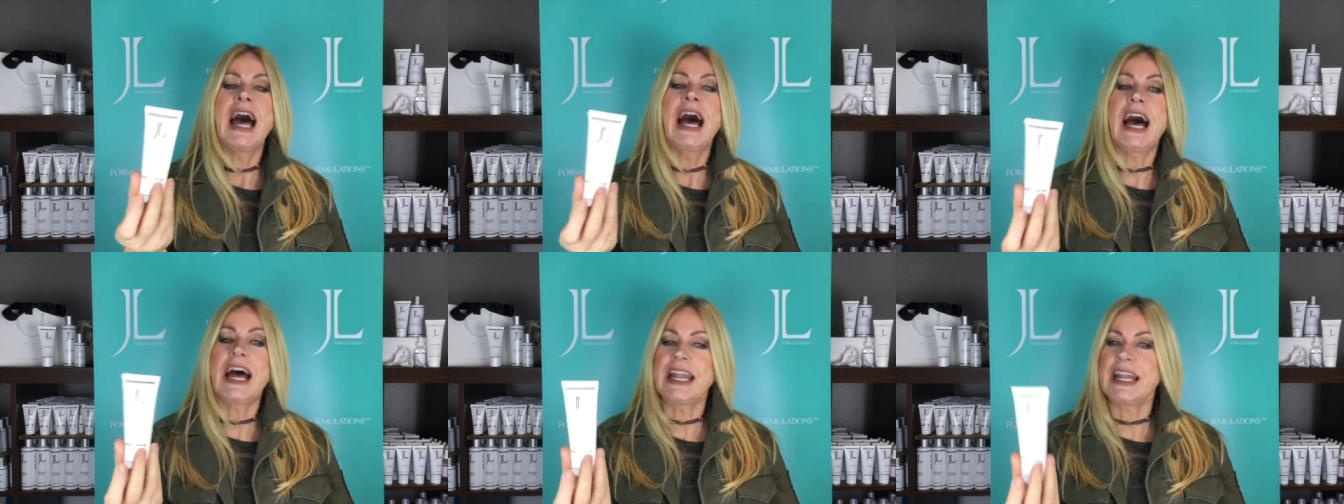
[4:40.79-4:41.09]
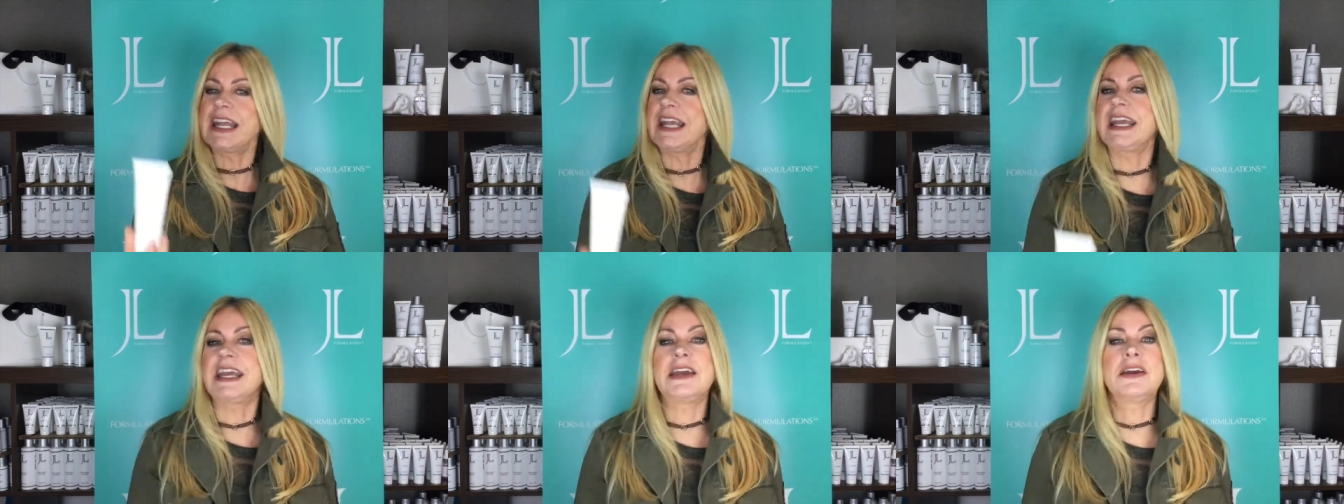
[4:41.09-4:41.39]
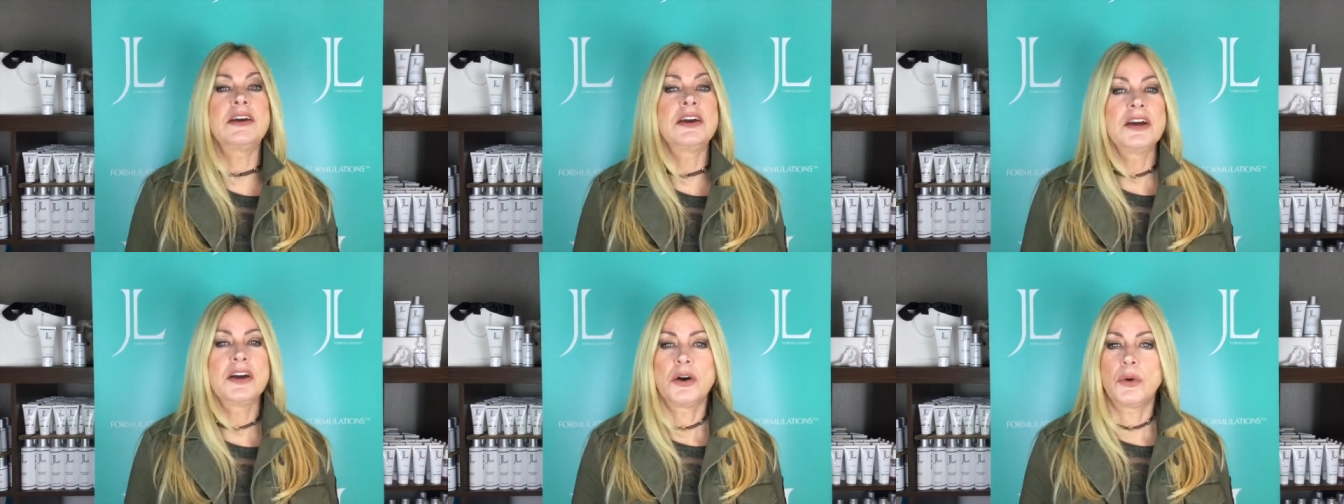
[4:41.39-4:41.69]
And
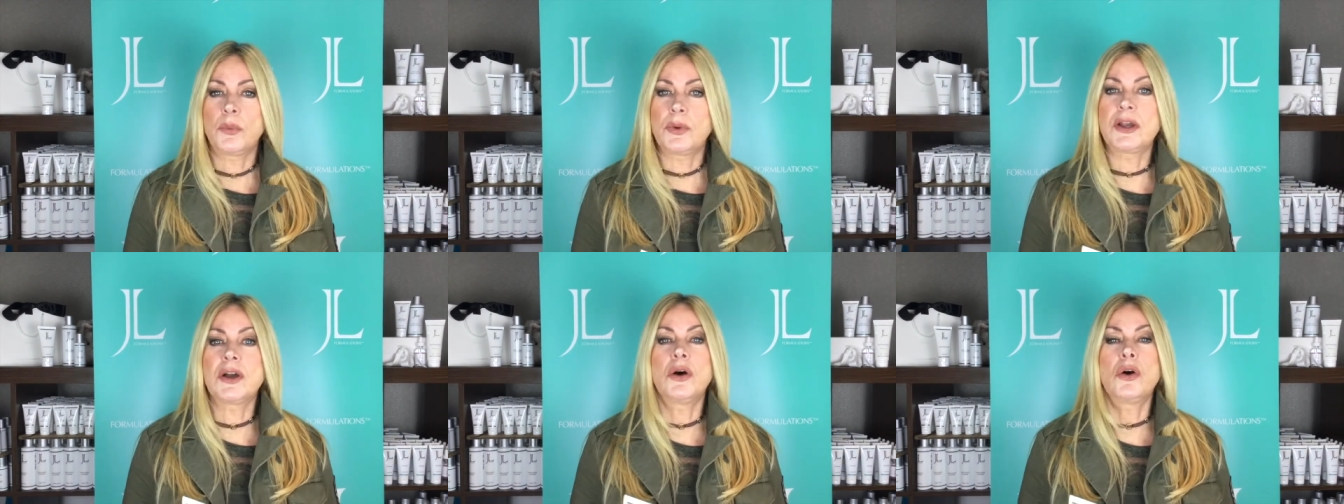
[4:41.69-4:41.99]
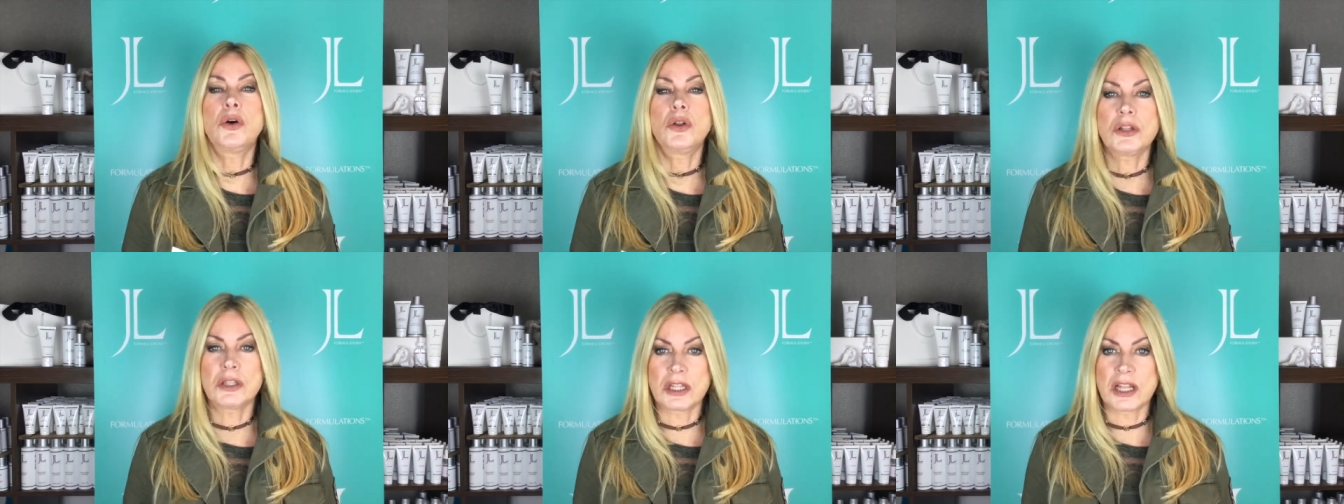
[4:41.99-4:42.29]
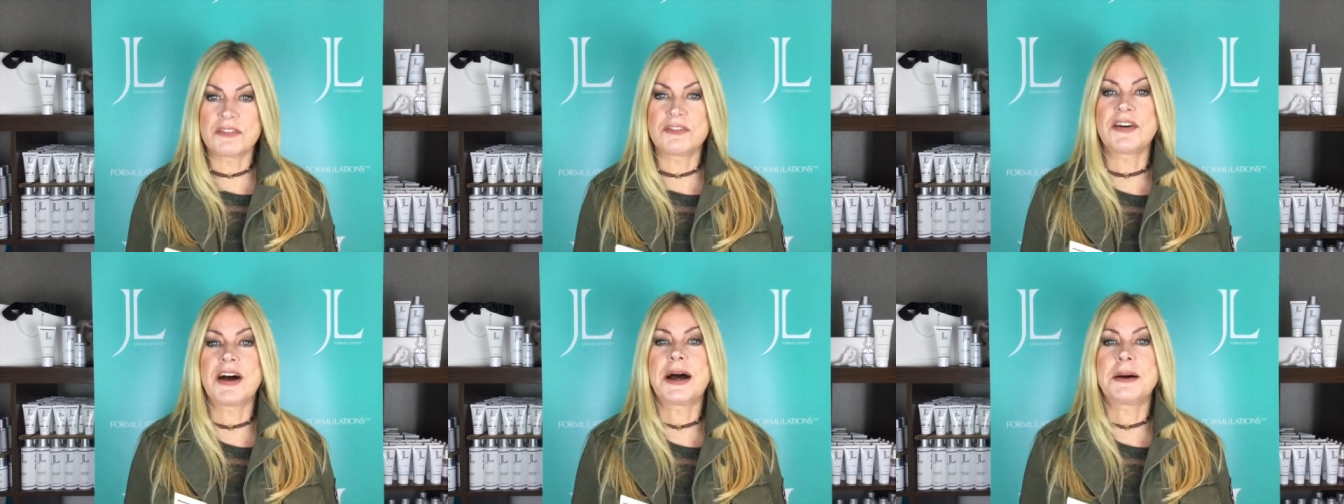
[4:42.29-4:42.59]
hey, we all
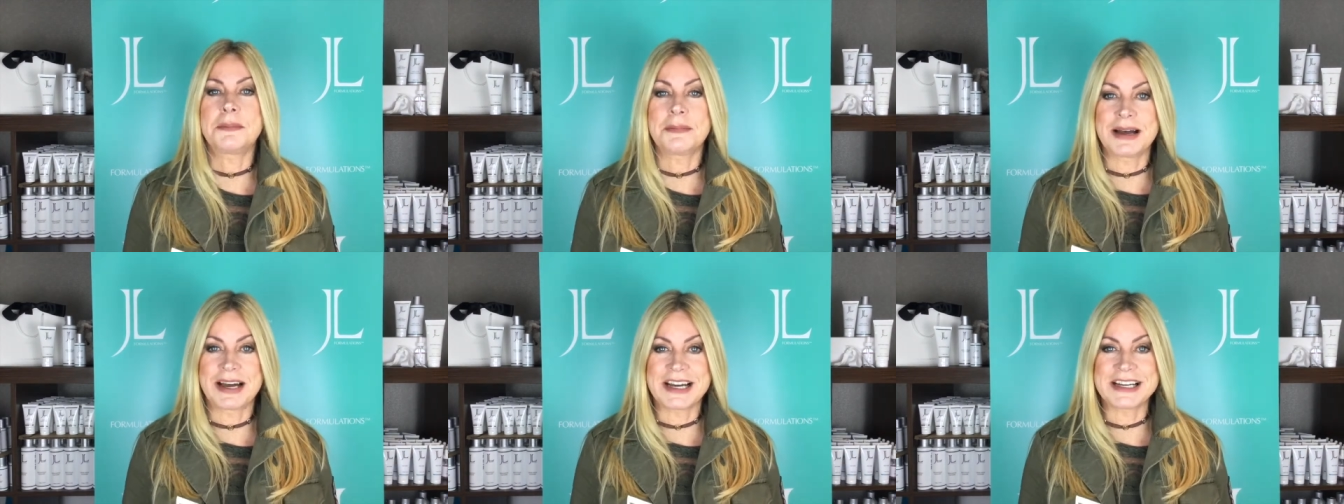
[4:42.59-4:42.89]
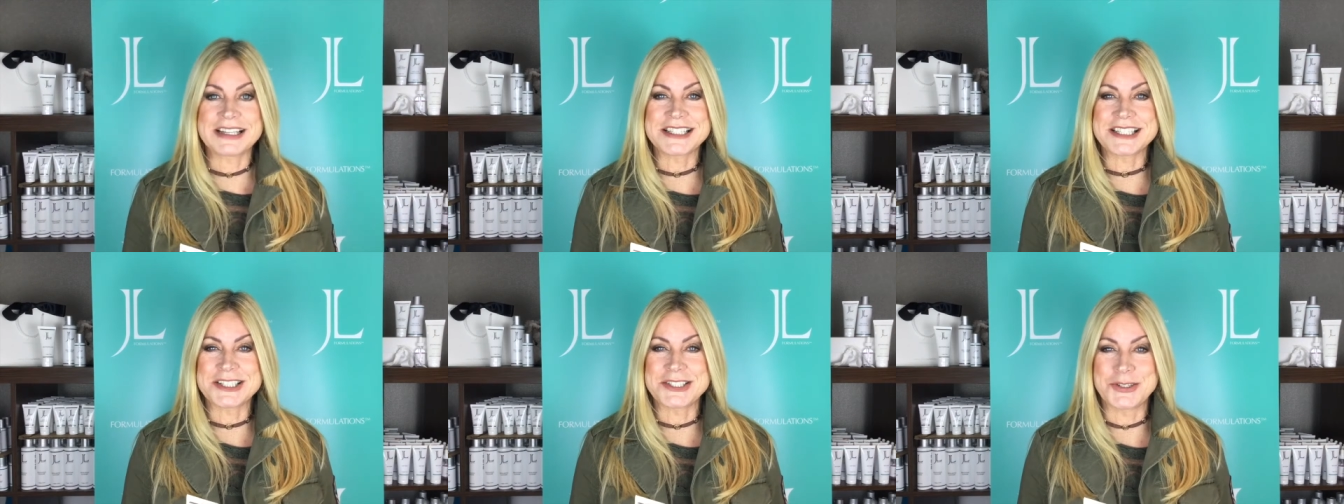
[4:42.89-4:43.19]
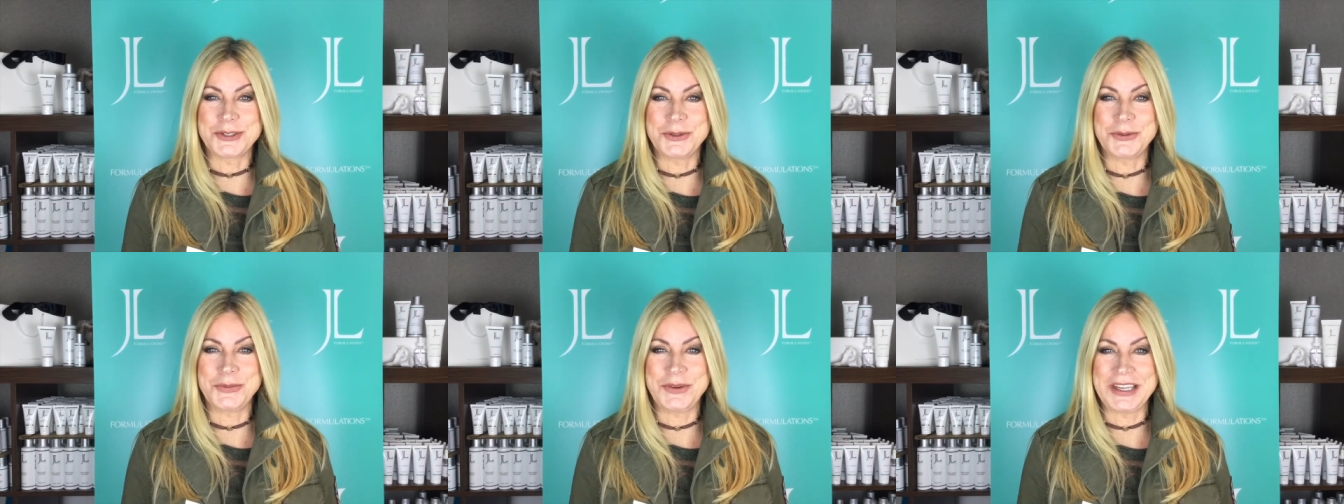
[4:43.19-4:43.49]
love a mask,
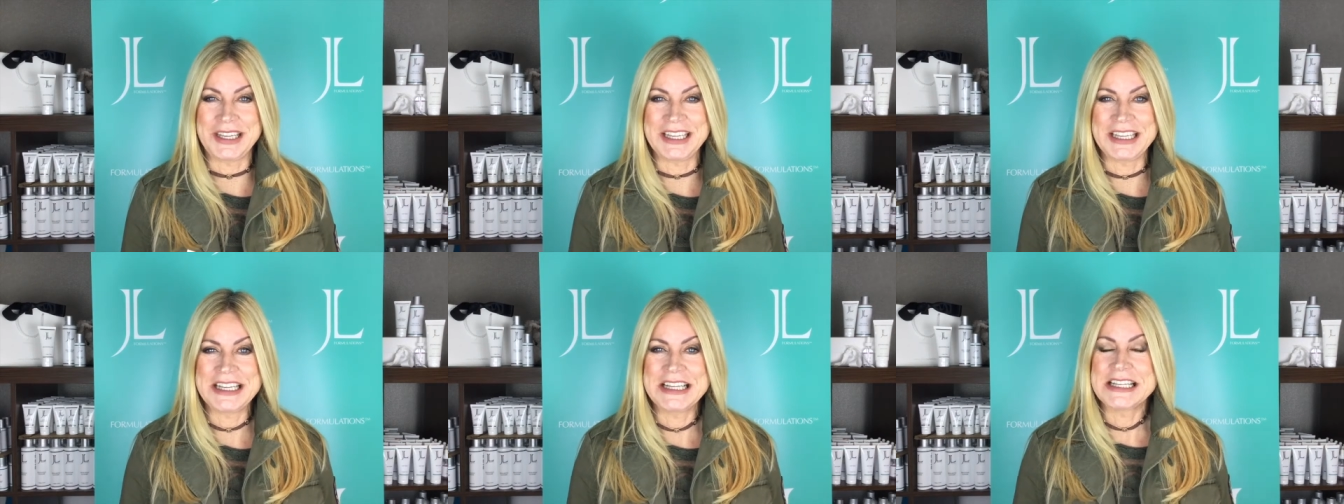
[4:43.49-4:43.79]
don't we?